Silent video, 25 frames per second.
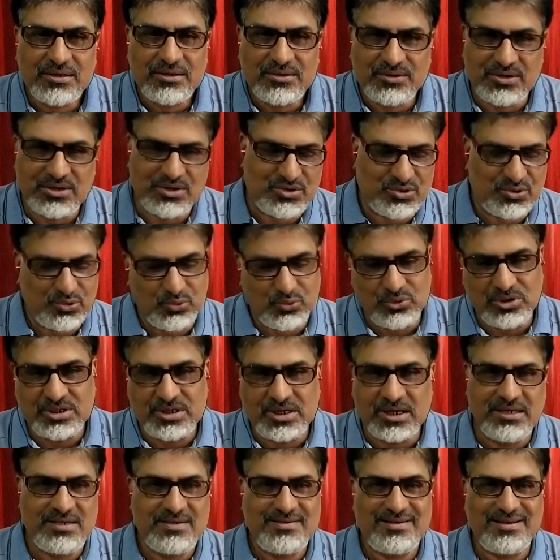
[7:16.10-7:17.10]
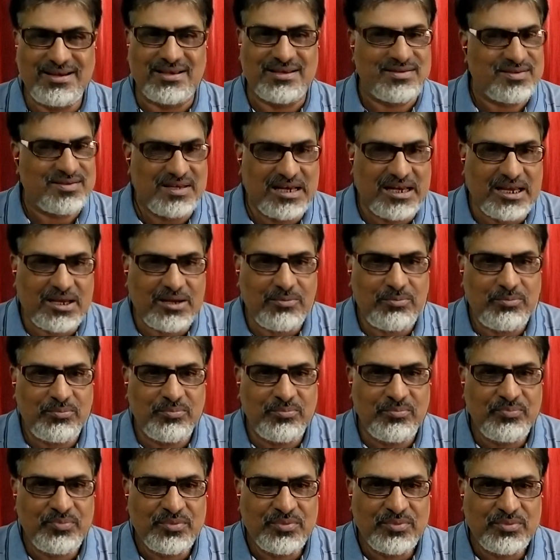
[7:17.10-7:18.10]
The soldier is asleep,
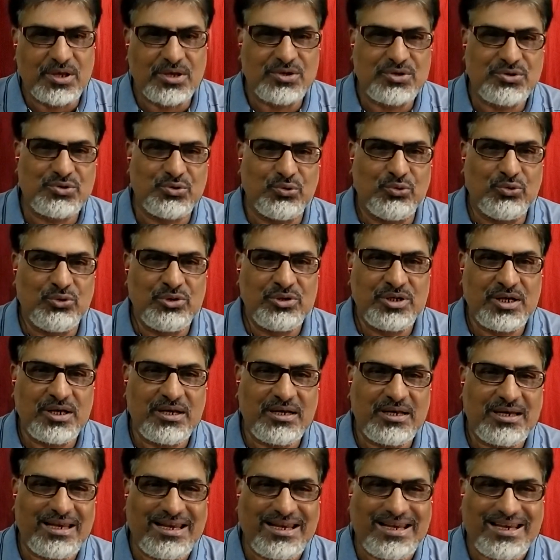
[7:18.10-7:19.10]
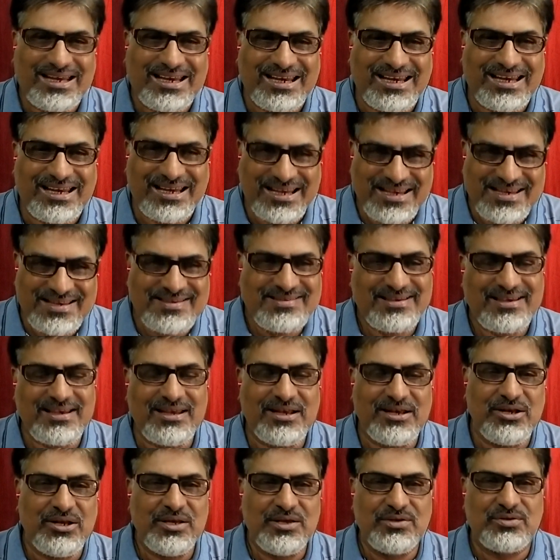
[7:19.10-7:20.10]
the soldier is
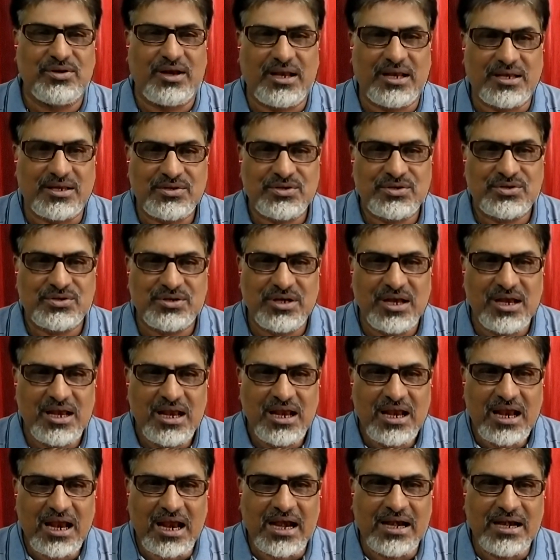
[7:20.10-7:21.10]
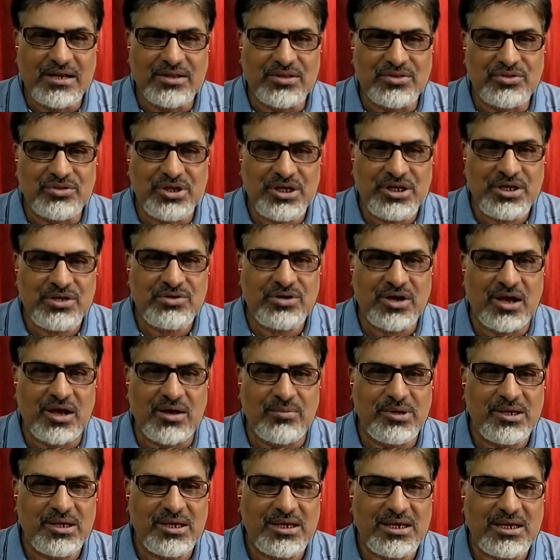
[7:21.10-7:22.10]
in his rest, and these
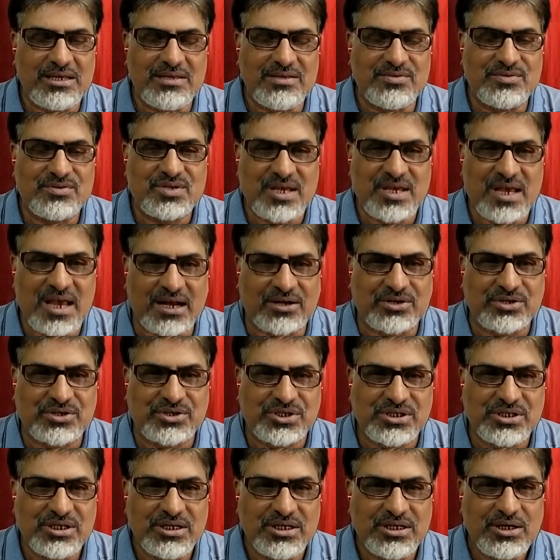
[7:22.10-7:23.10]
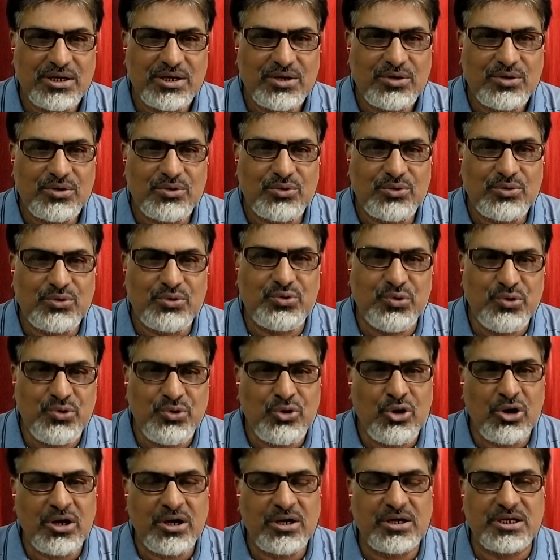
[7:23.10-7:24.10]
humming insects do
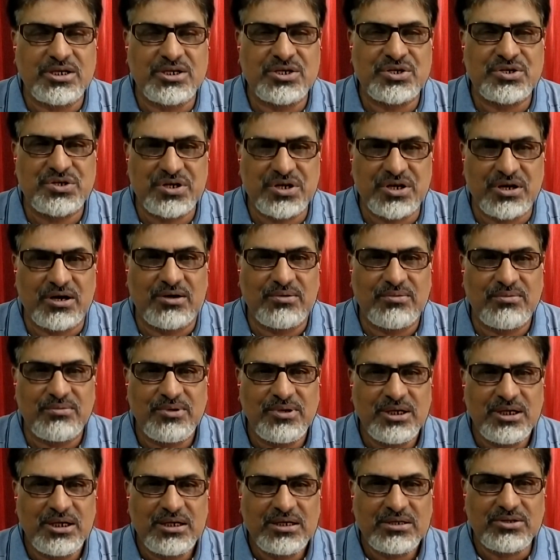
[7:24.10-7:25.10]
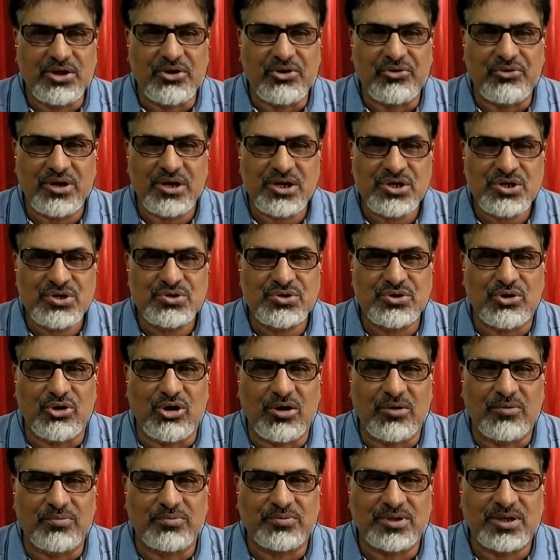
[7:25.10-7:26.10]
not disturb the rest
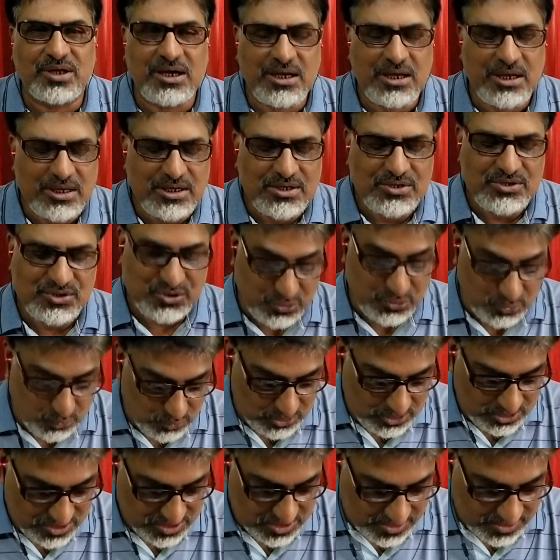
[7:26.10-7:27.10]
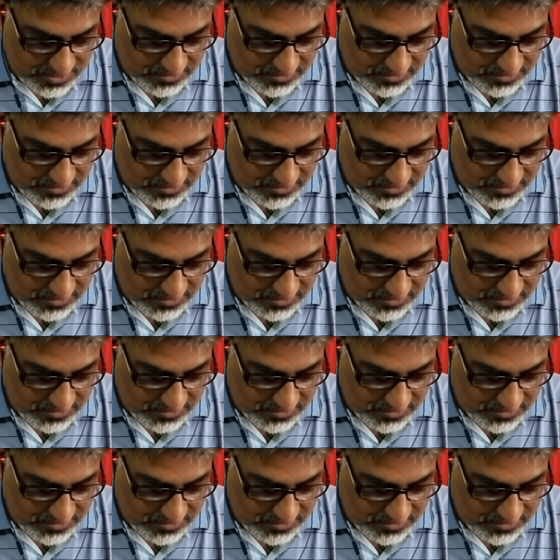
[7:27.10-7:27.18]
of the soldier.